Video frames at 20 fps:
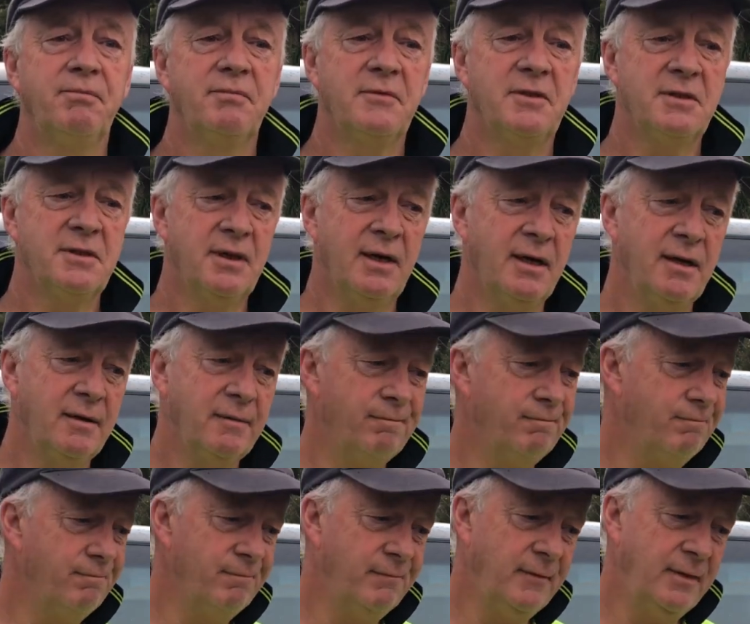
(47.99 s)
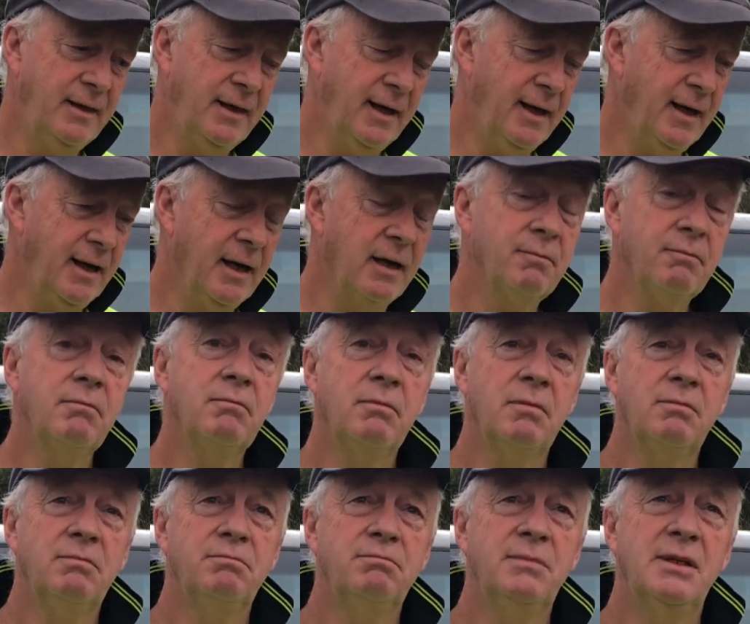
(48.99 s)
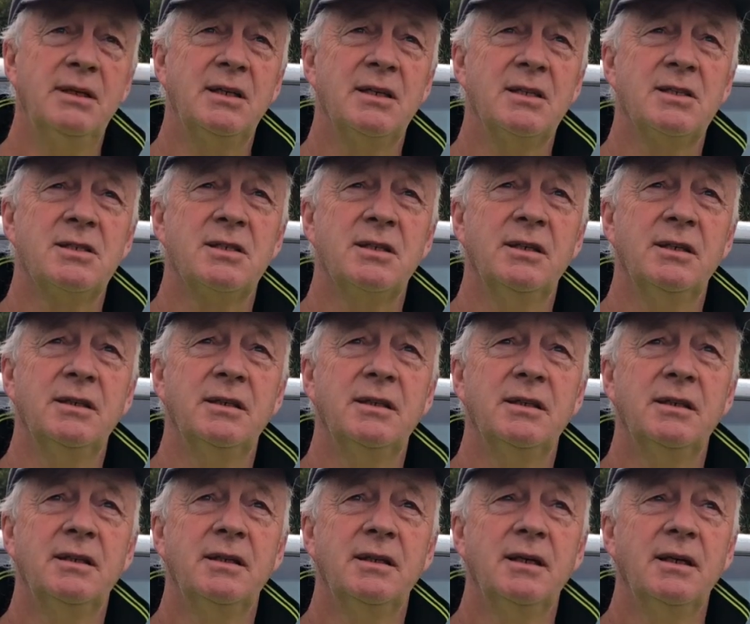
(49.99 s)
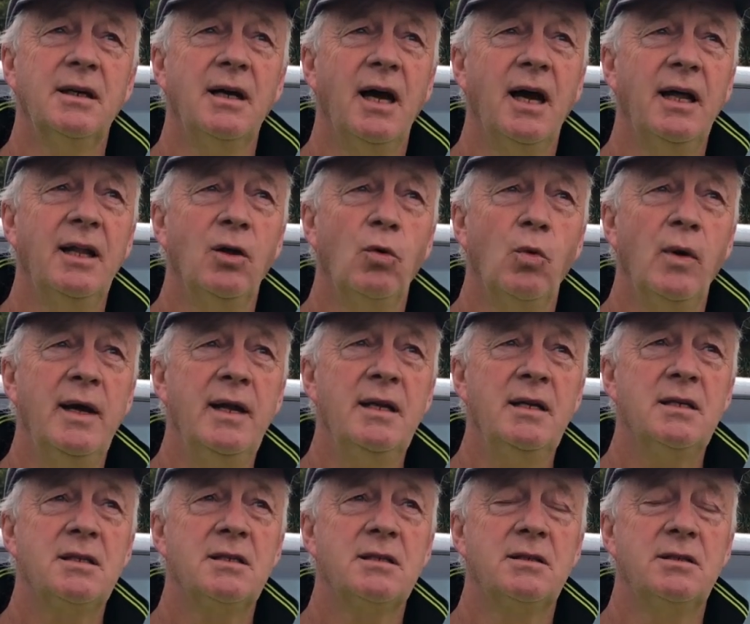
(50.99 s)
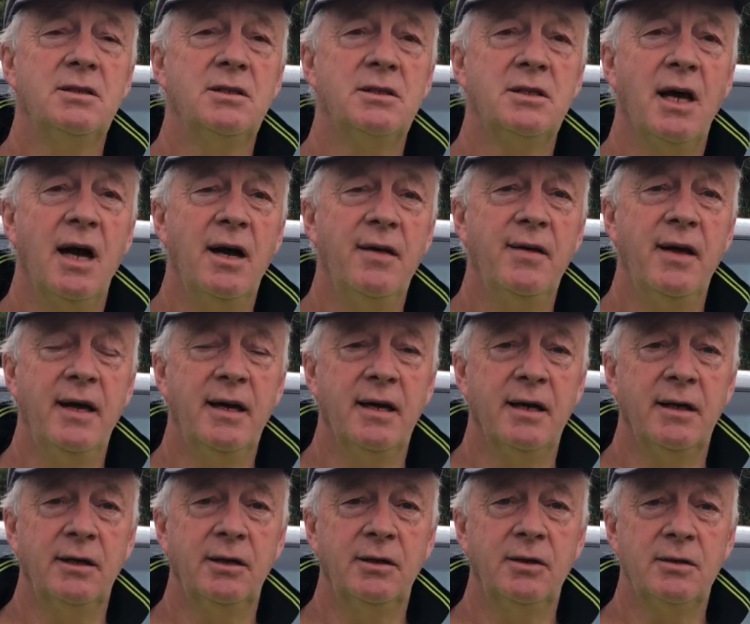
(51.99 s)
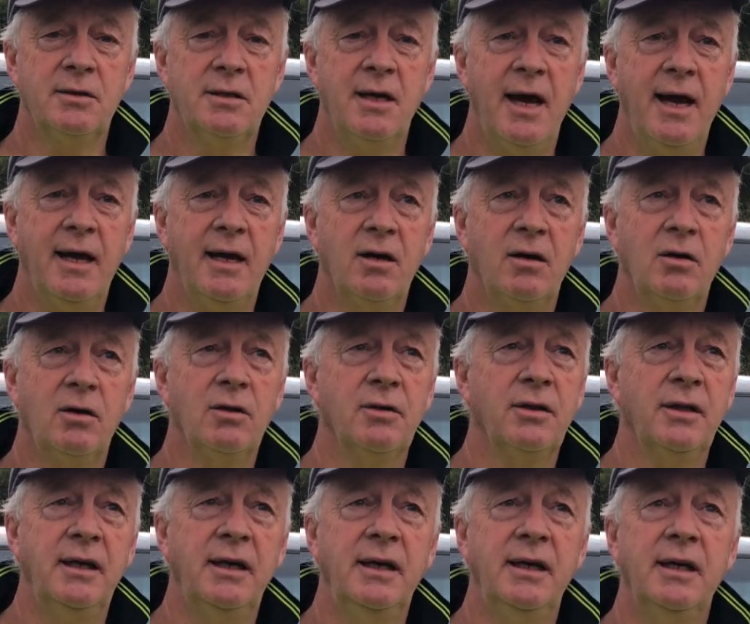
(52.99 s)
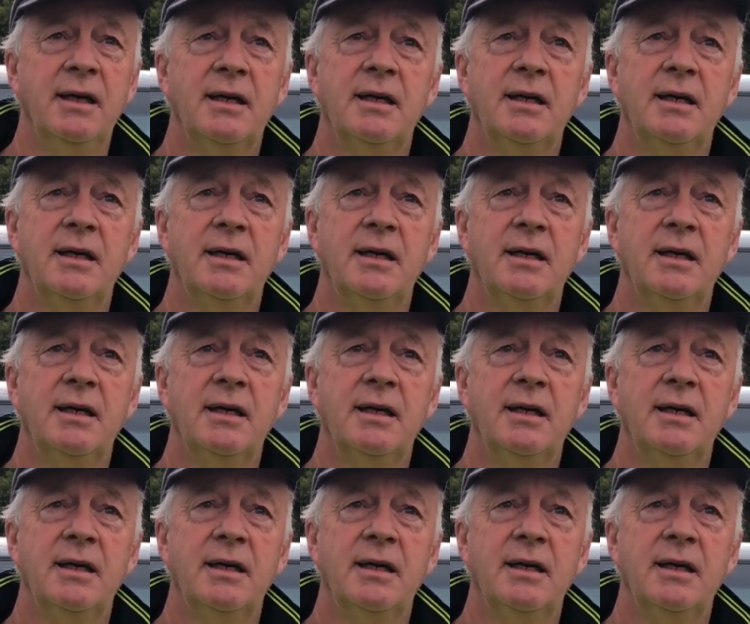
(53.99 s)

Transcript: So yeah, I'm a bit concerned. And the winds, just how they're going to attack on